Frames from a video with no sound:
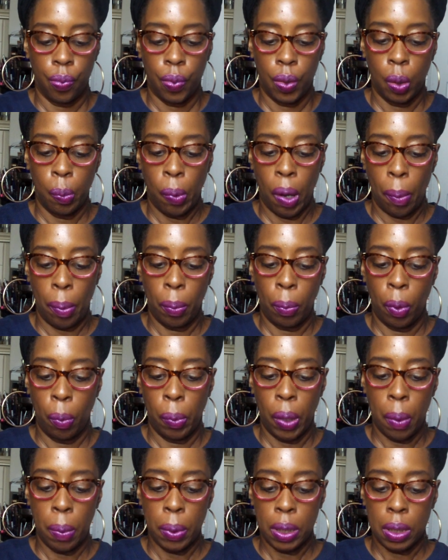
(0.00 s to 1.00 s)
You probably
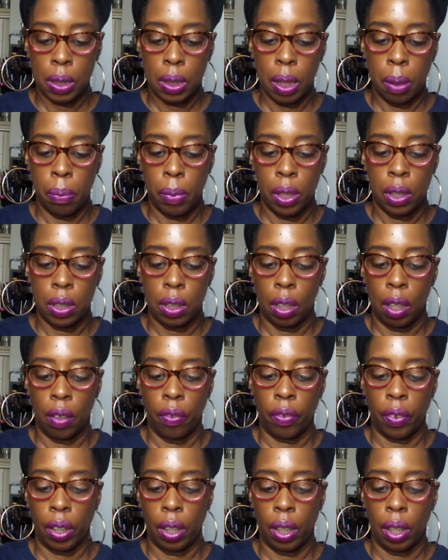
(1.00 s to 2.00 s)
won't be able to see much of
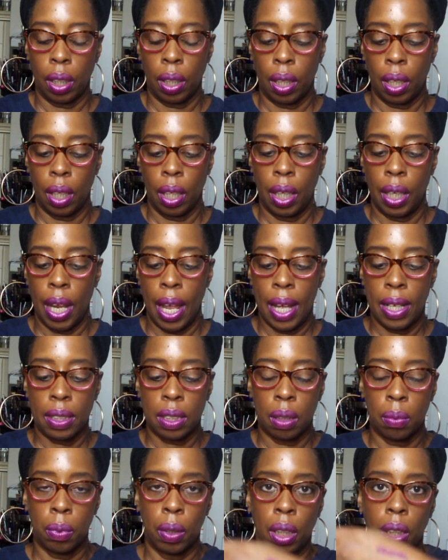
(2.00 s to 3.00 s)
it. It has
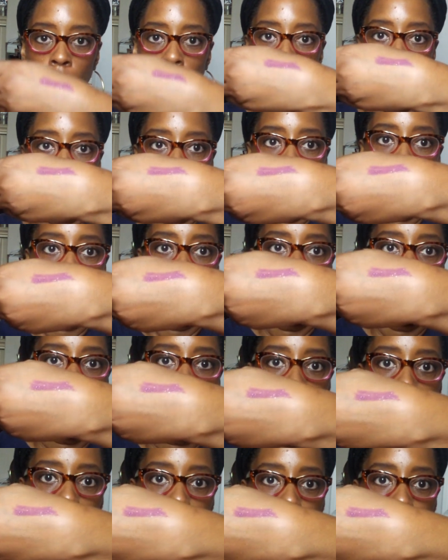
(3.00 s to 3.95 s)
some glitter in it.